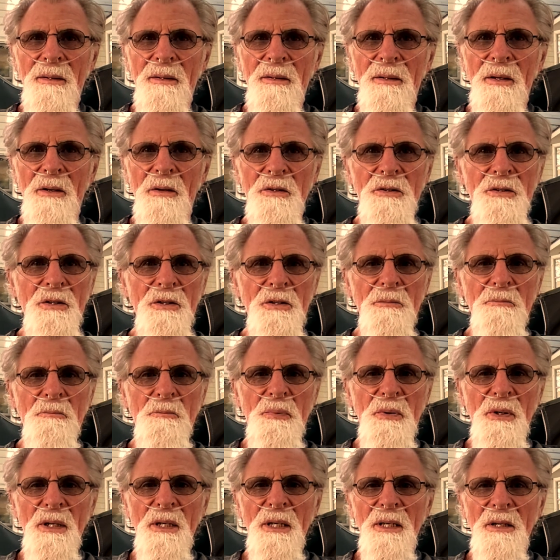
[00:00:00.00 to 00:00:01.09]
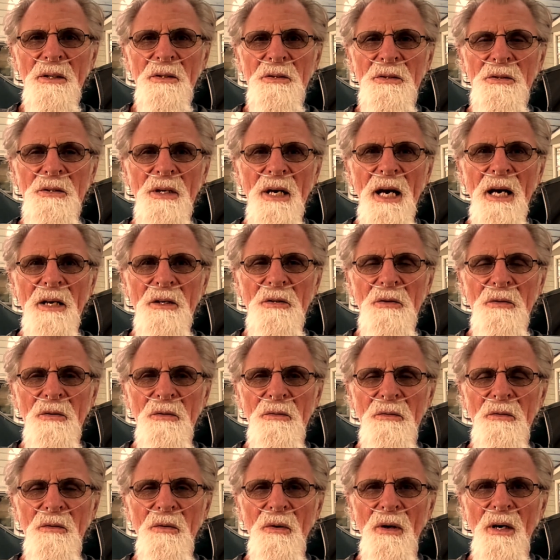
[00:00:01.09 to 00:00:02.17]
there's a big statue
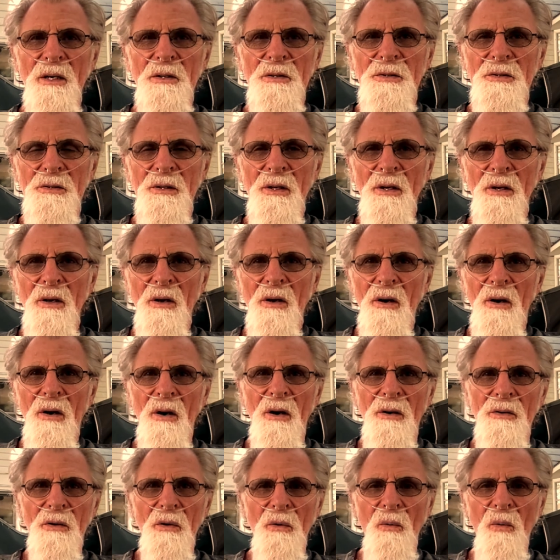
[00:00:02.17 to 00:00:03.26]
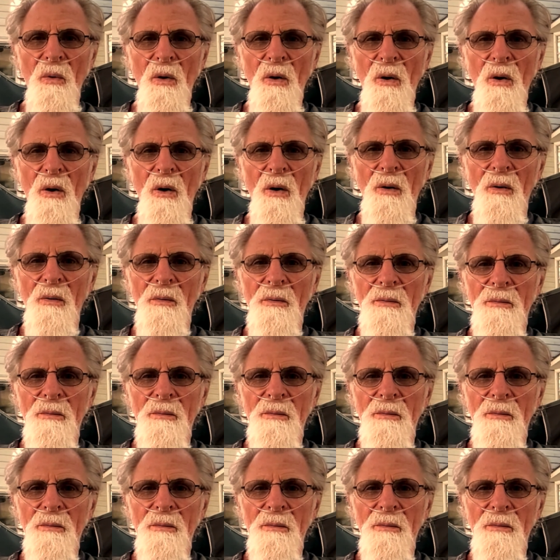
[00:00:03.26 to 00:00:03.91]
of Christ on the wall.